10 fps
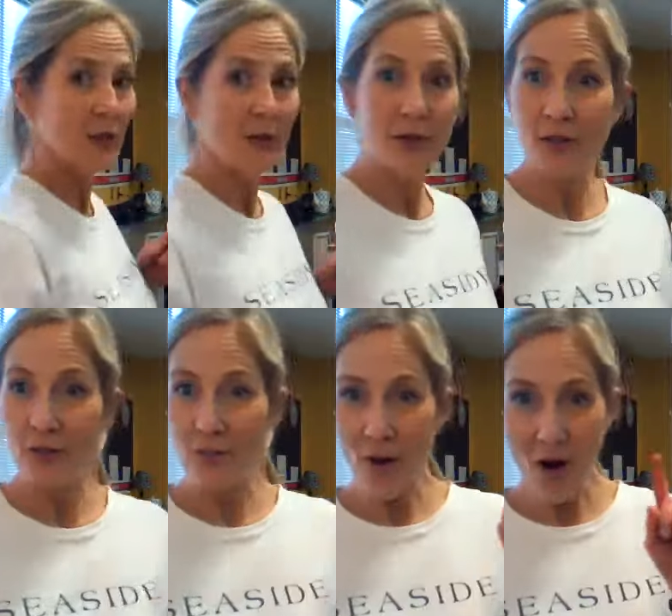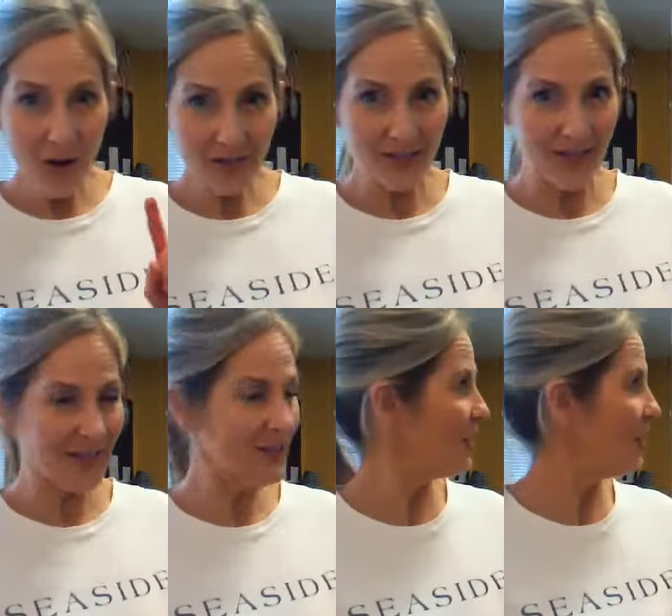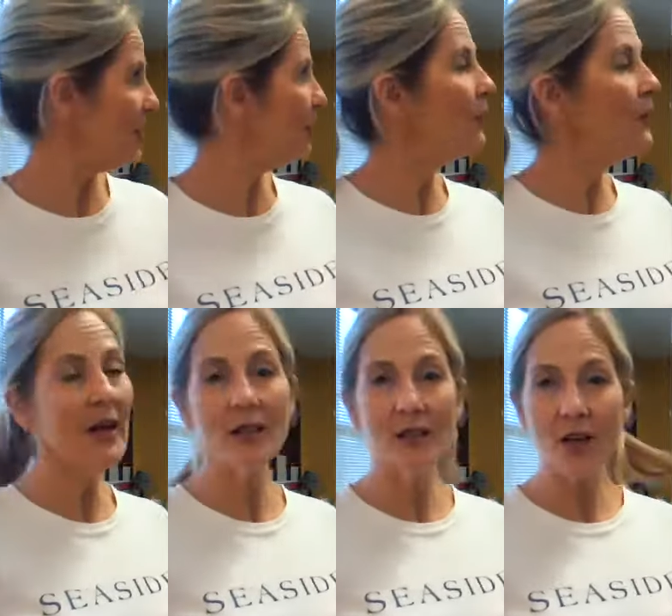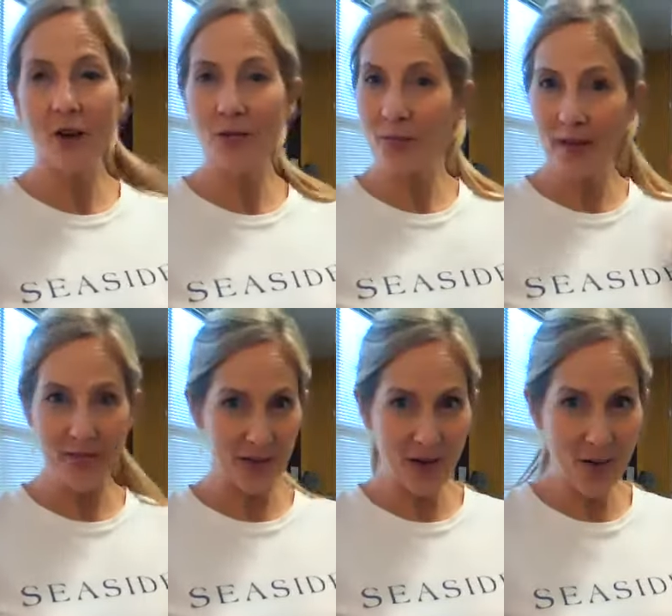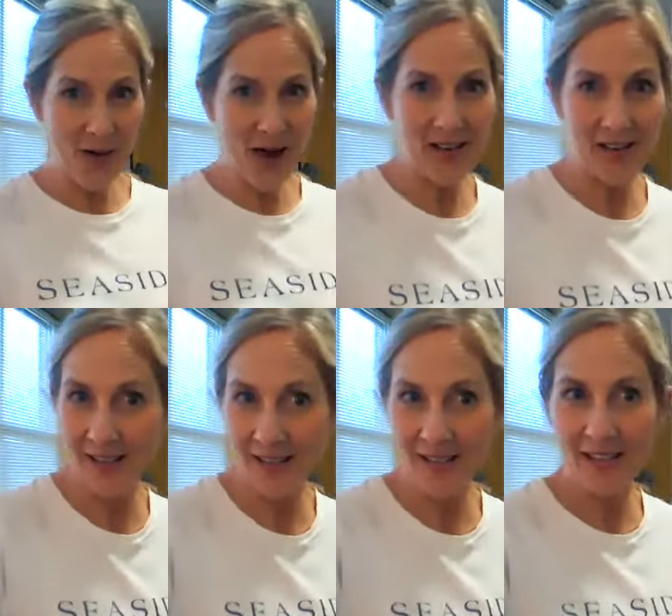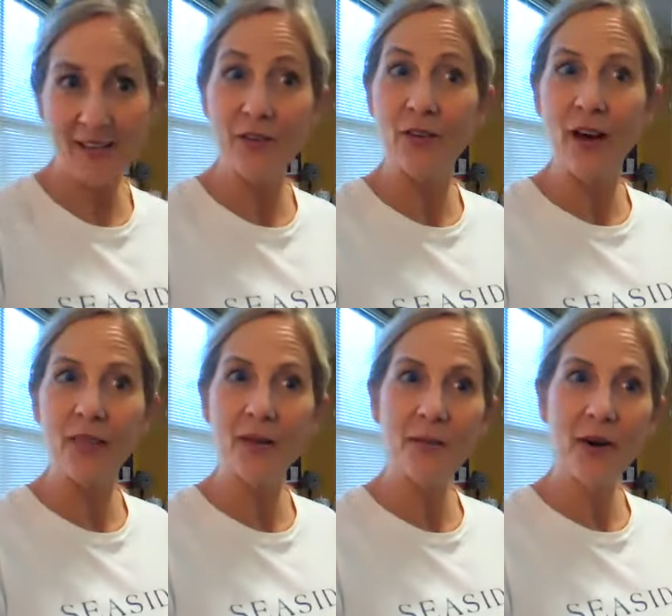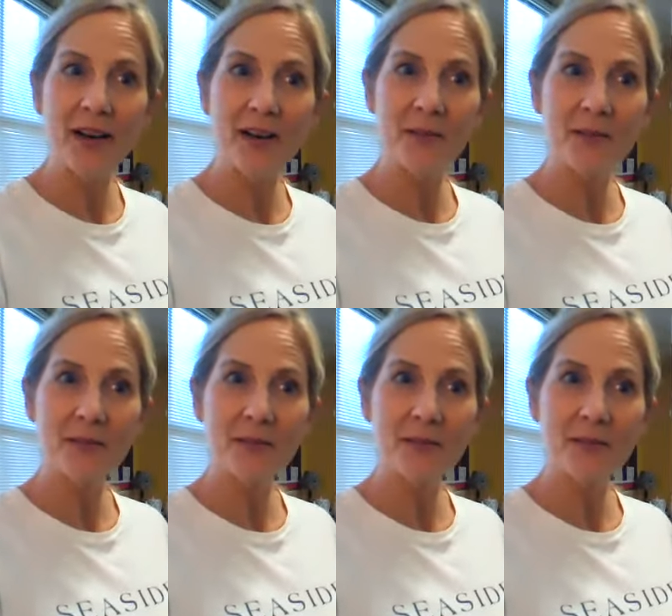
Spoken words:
do is to pause this. You go ahead and solve them and then come back and see if you got them right.